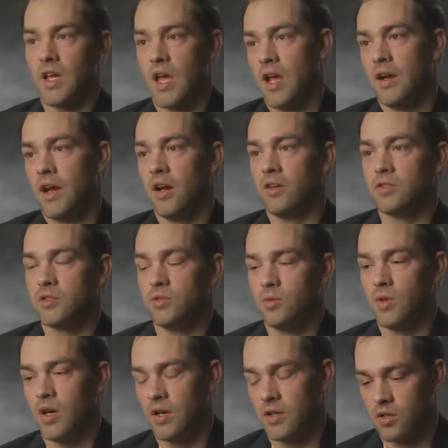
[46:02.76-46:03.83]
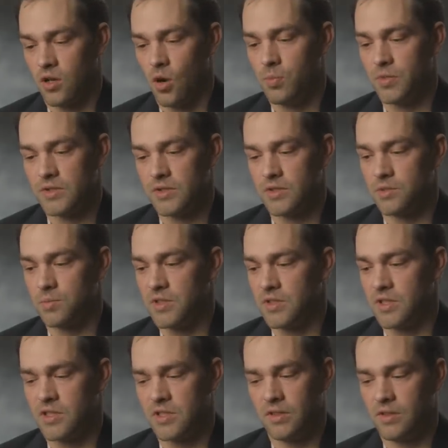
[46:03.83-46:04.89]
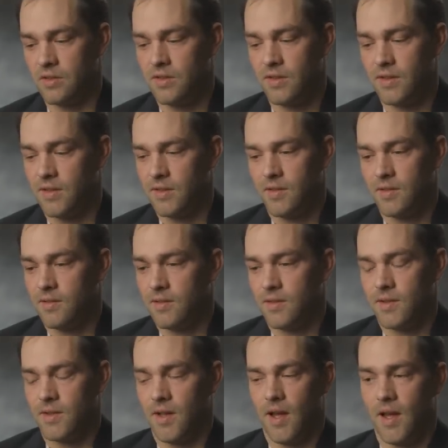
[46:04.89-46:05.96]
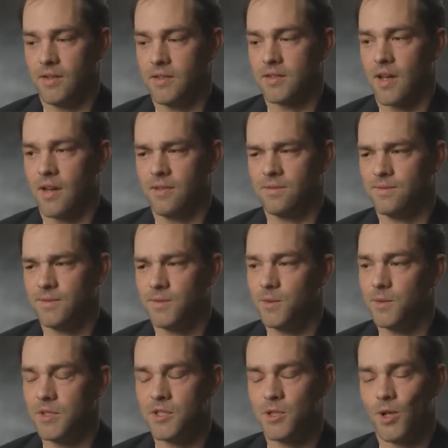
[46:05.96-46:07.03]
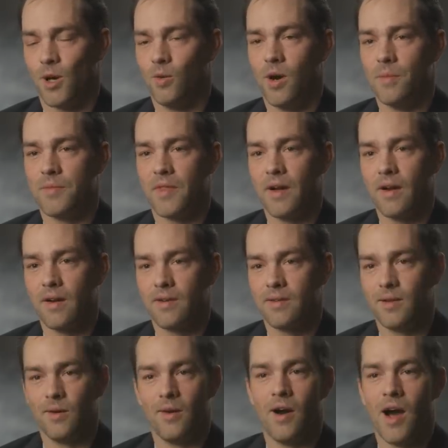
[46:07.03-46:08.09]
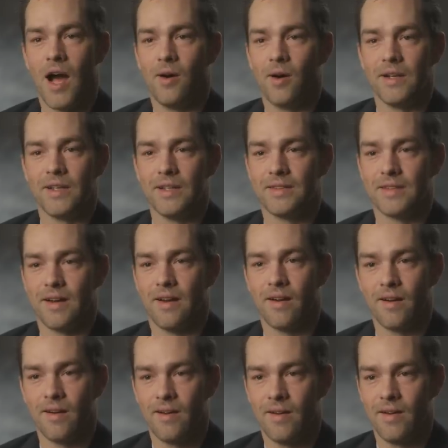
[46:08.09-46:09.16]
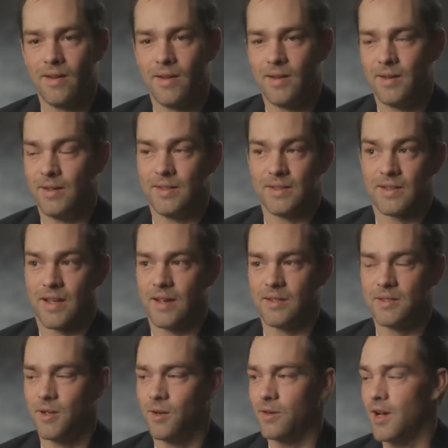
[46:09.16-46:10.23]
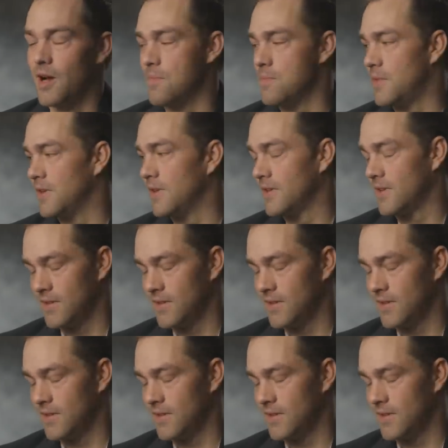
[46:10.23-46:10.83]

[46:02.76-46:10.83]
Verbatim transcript: and heading out to Copus's position, I just kind of would show up there. Don't know how I'd get there. You just kind of showed up, and